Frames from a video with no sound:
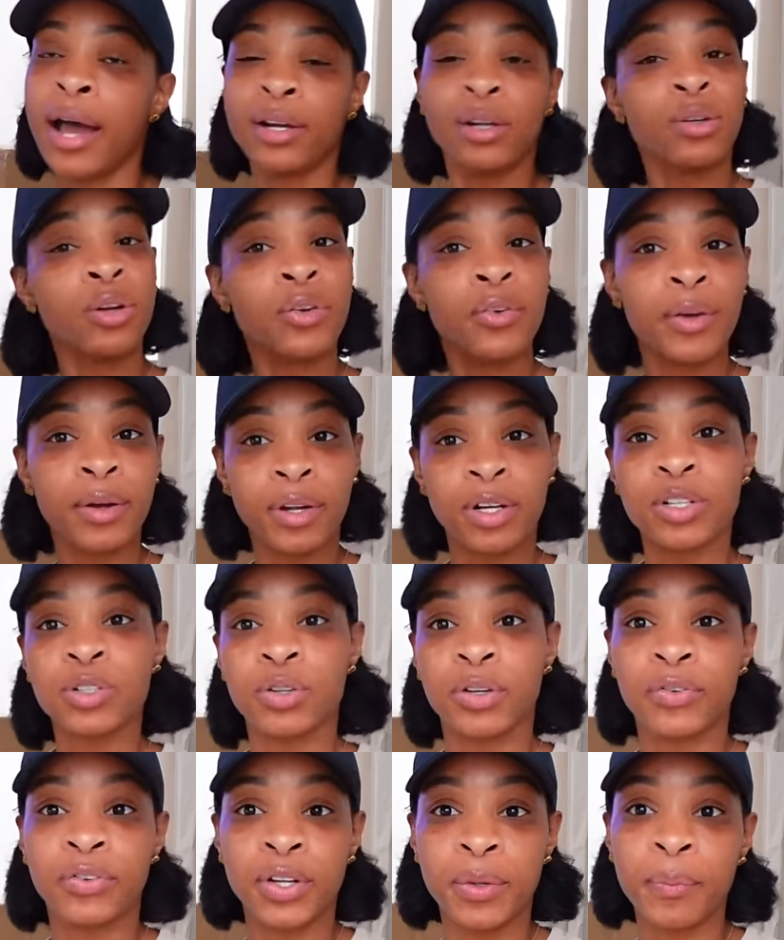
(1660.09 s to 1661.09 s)
don't know if I'm going to do
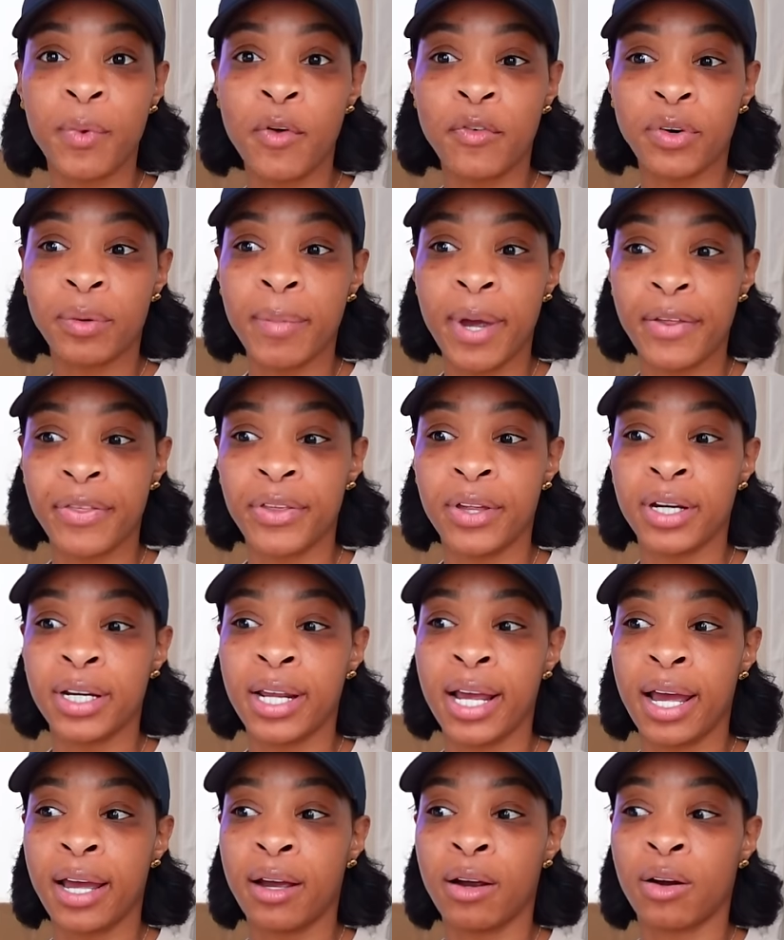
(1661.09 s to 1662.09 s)
a flip over method
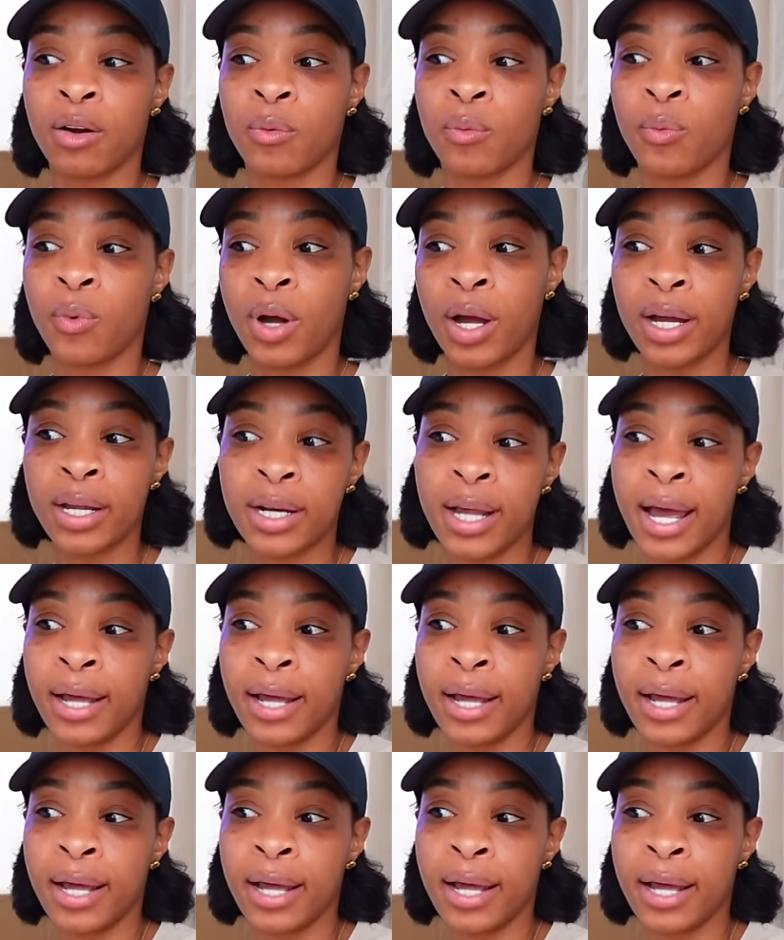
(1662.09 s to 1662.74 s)
yet or what.